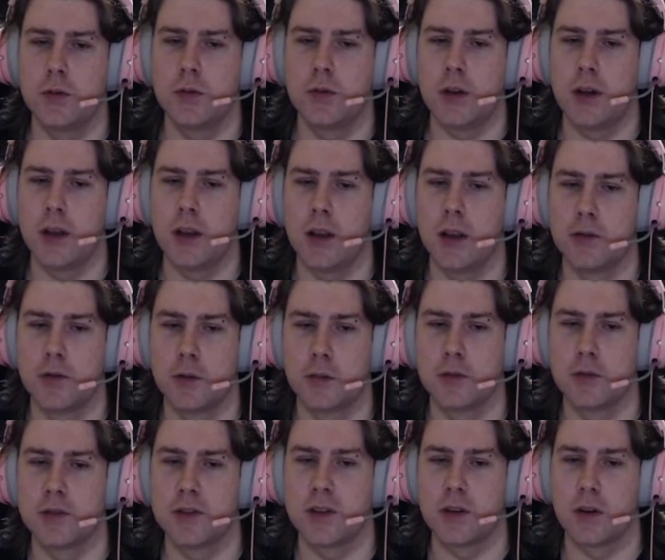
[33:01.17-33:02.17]
I love the
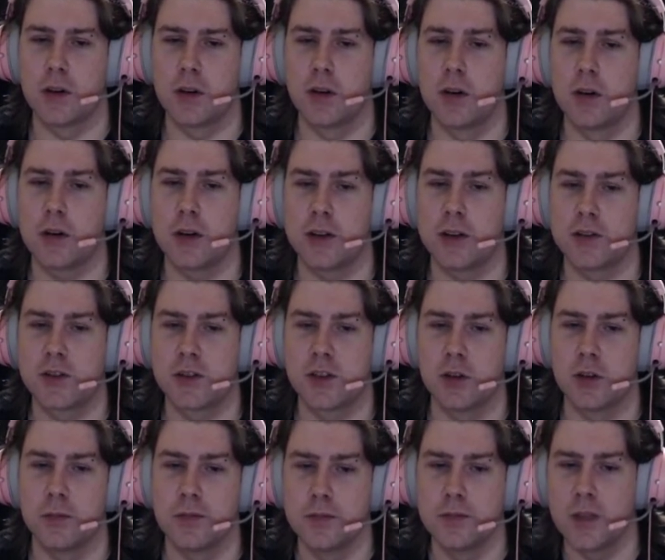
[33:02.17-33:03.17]
Pantera. Okay,
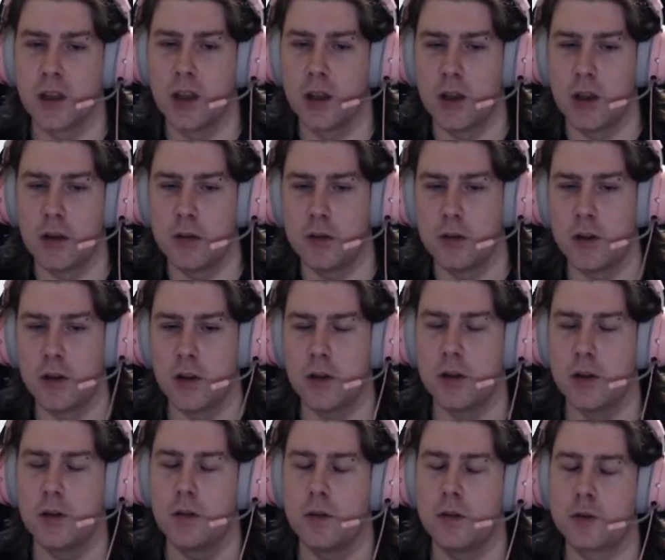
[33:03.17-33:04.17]
so,
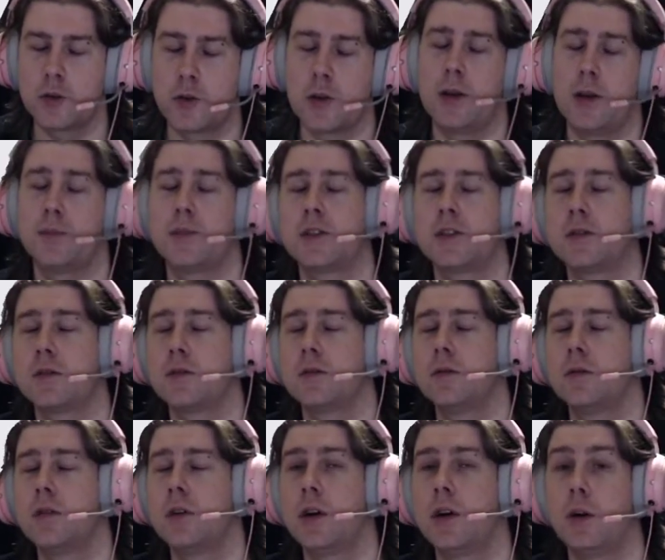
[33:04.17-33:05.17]
traps
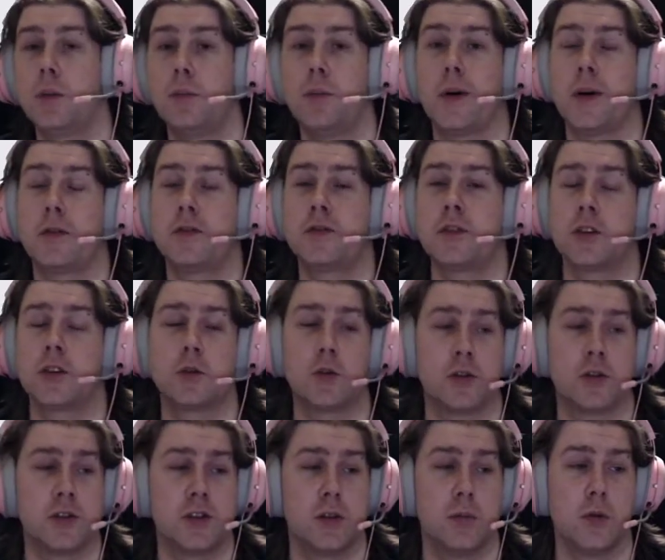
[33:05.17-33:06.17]
are buffed
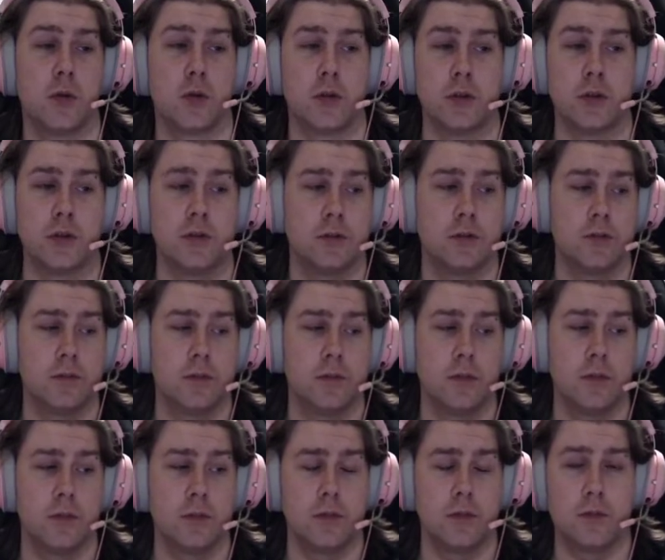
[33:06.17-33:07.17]
across the board.
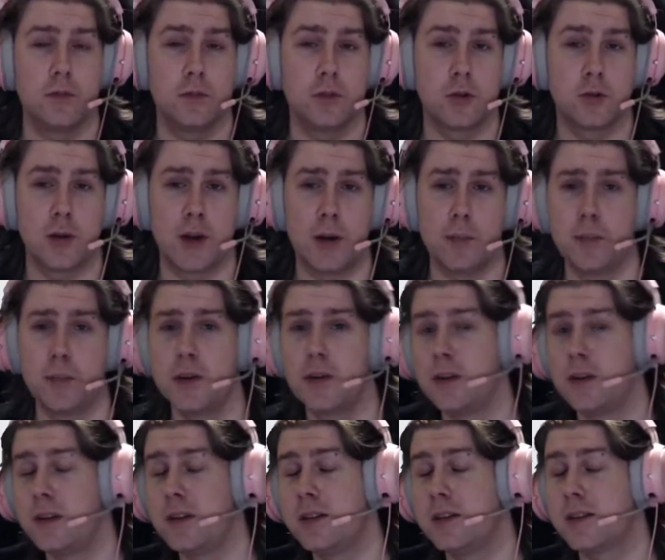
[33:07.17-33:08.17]
Trap
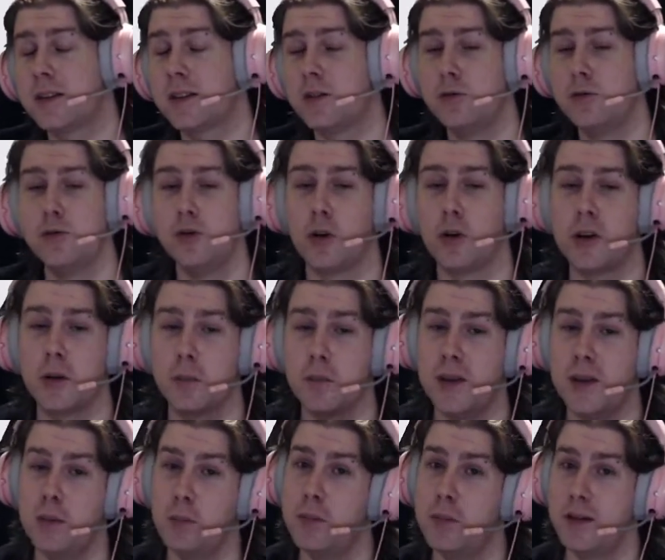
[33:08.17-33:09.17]
build is not a
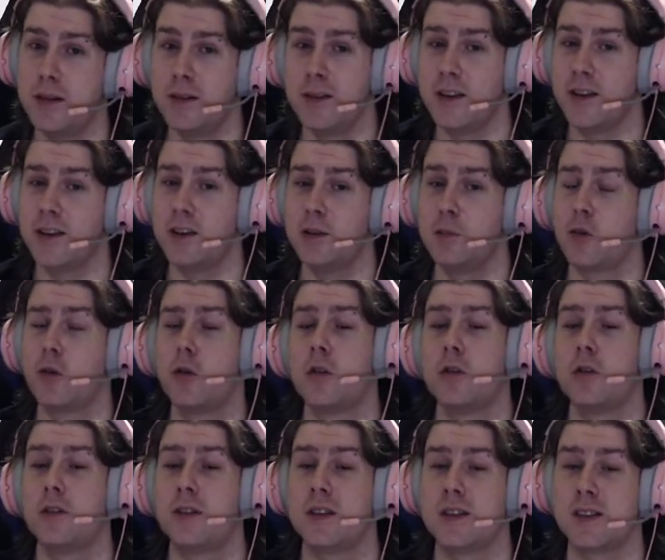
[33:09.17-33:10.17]
meme build
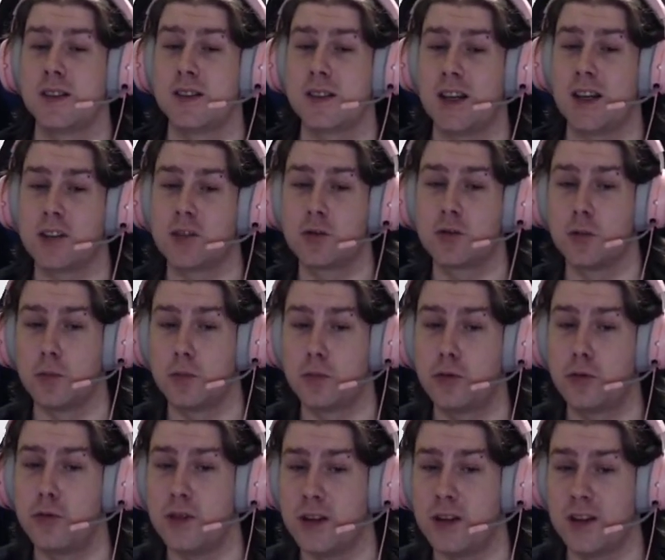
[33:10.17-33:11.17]
anymore, this is actually
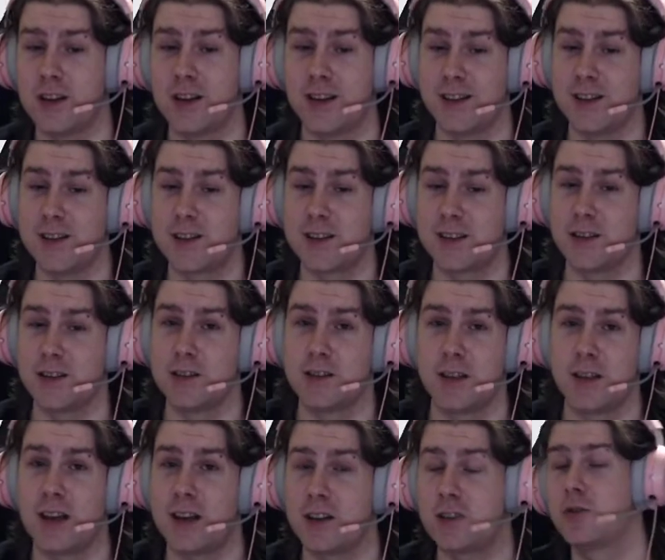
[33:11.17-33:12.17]
pretty nice, and it's
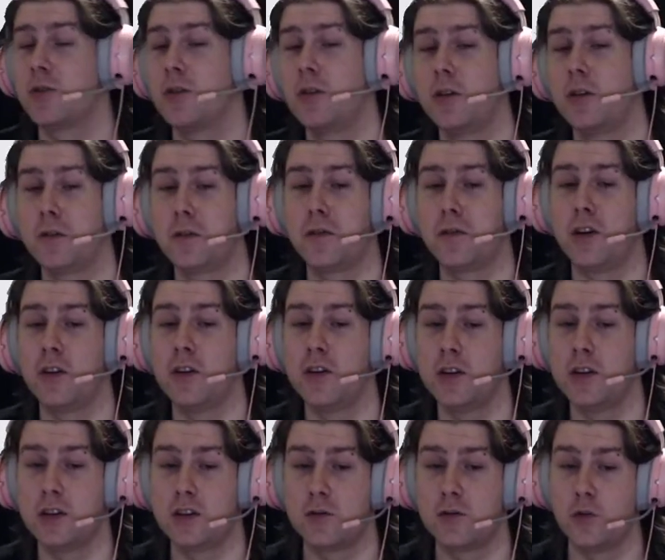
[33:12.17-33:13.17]
actually a lot of fun,
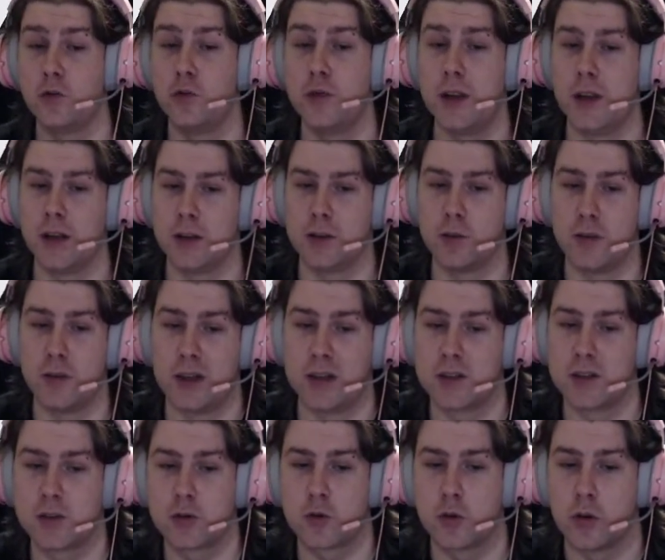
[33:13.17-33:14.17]
and it's really, really
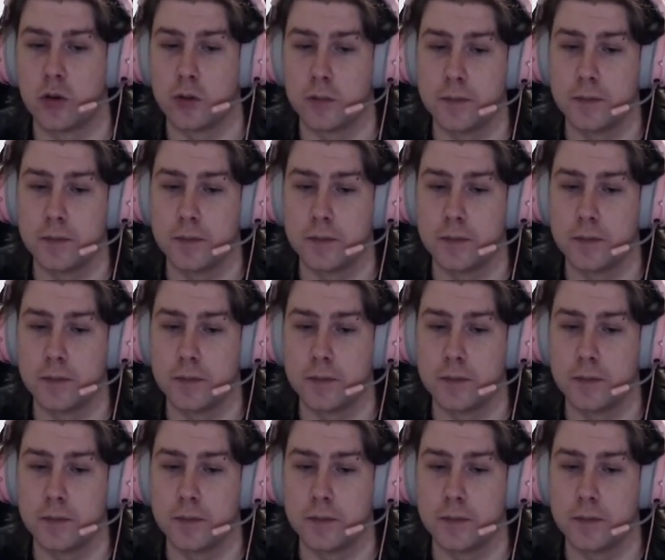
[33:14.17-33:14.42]
strong.